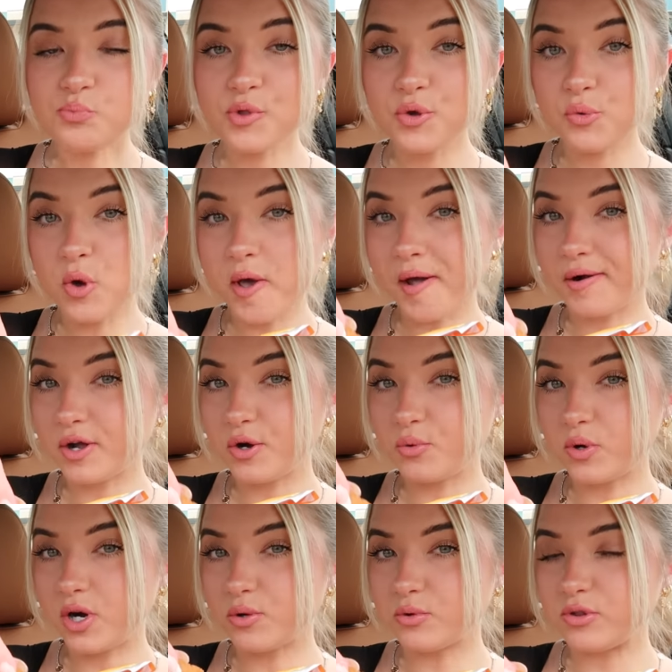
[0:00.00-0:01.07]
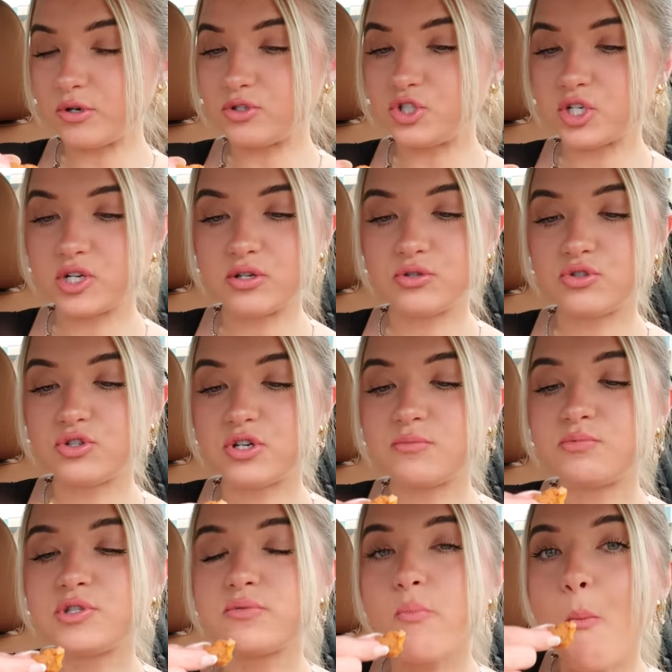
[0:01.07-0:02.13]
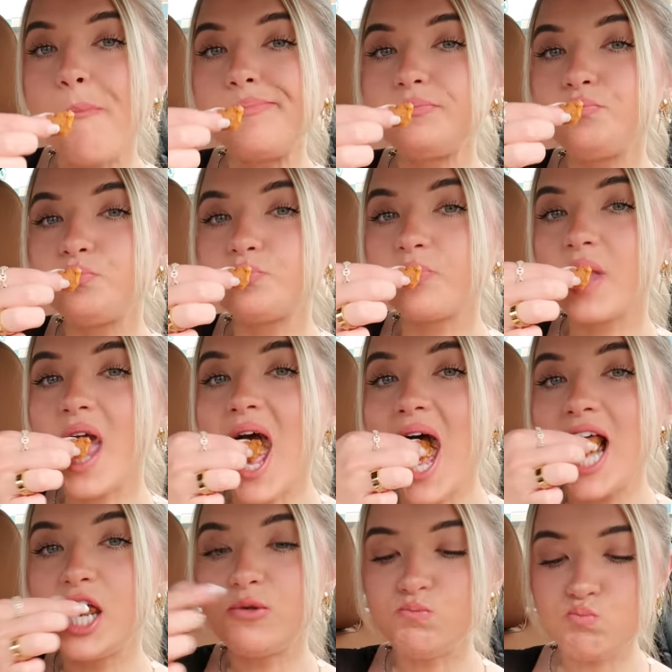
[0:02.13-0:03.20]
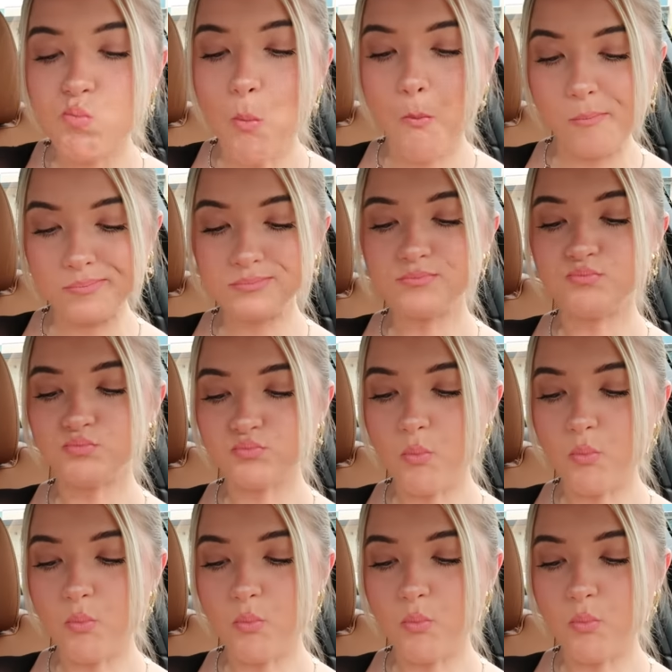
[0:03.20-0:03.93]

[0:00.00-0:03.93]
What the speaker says: You can't go wrong with their chicken strips. Mm-hmm.